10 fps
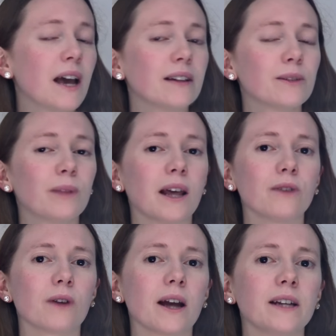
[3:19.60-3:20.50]
yet to play
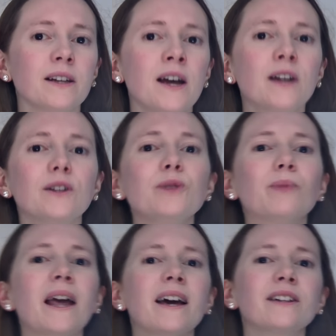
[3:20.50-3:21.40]
Raid. New
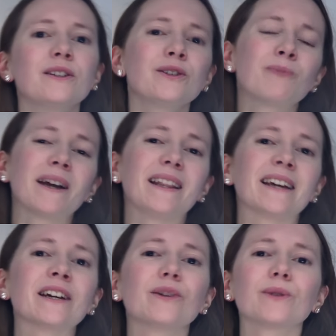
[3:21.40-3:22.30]
players use my
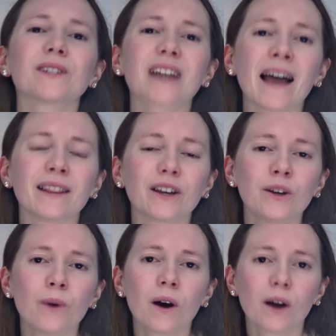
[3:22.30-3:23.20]
link or scan the
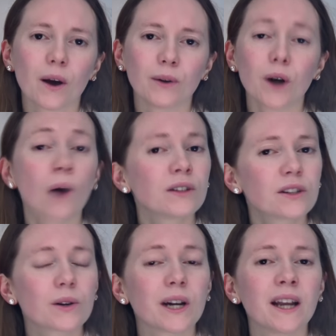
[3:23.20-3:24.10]
Q R code on
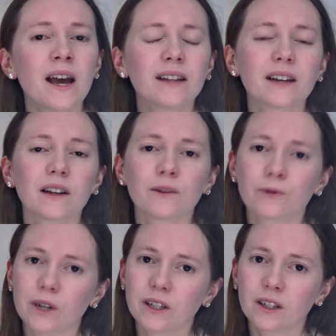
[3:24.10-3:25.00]
screen to get a
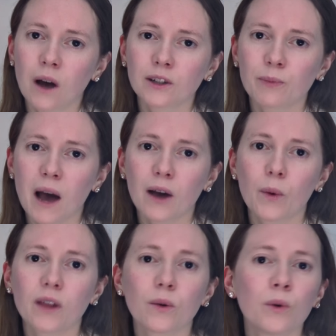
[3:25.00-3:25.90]
free starter pack
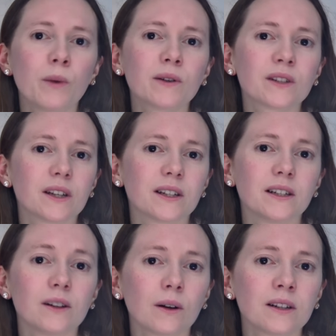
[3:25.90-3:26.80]
worth almost
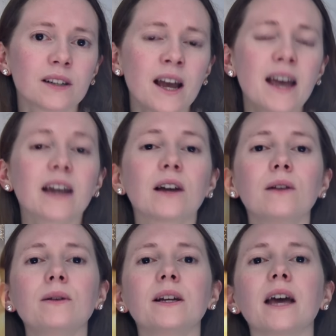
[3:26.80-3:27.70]
thirty dollars,
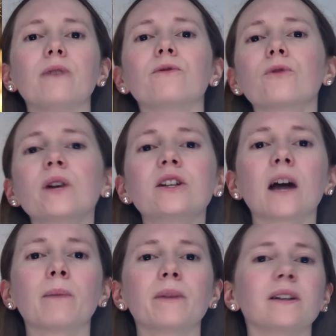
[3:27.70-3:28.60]
including a free
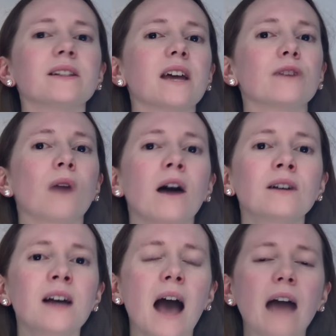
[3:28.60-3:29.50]
champion
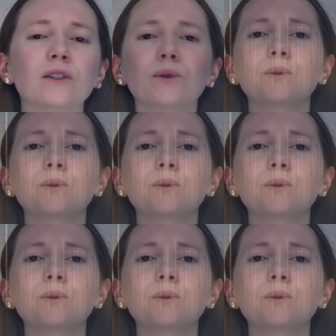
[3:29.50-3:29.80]
Tyrell and